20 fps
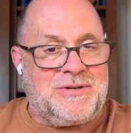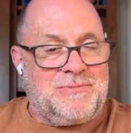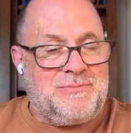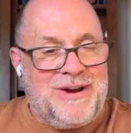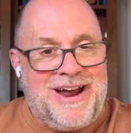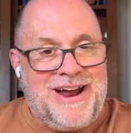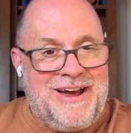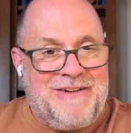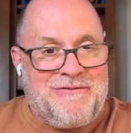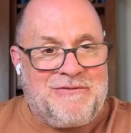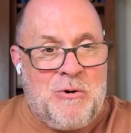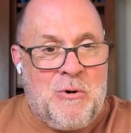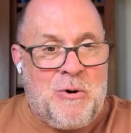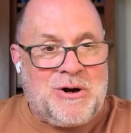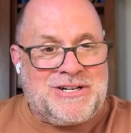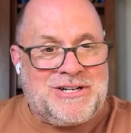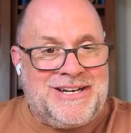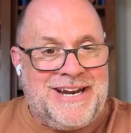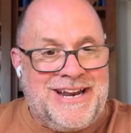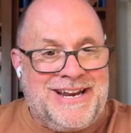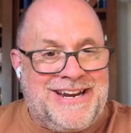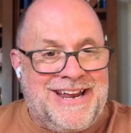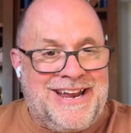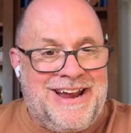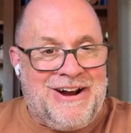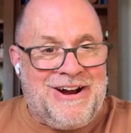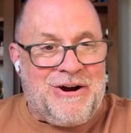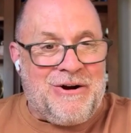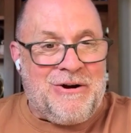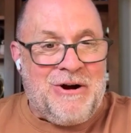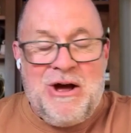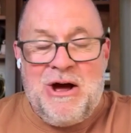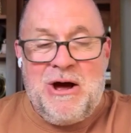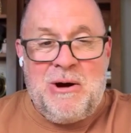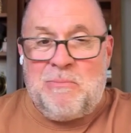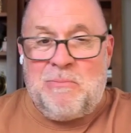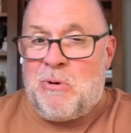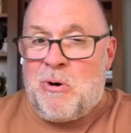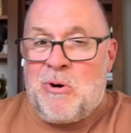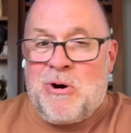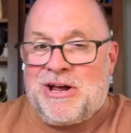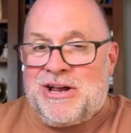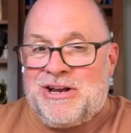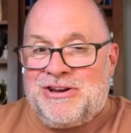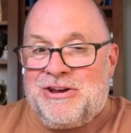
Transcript: But I, of course, need to hear, Morgan,